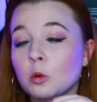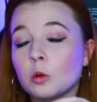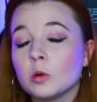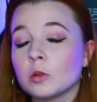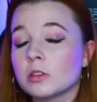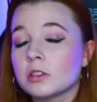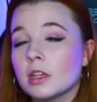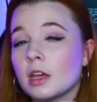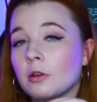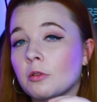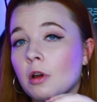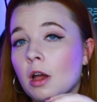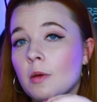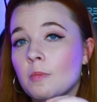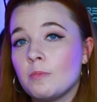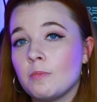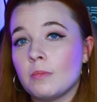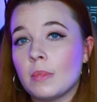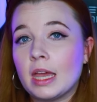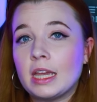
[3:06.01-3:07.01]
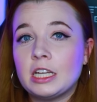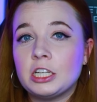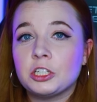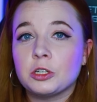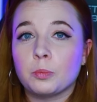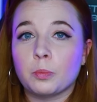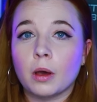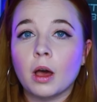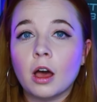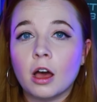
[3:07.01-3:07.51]
also a
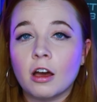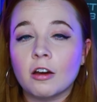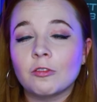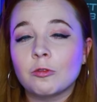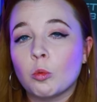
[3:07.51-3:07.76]
major part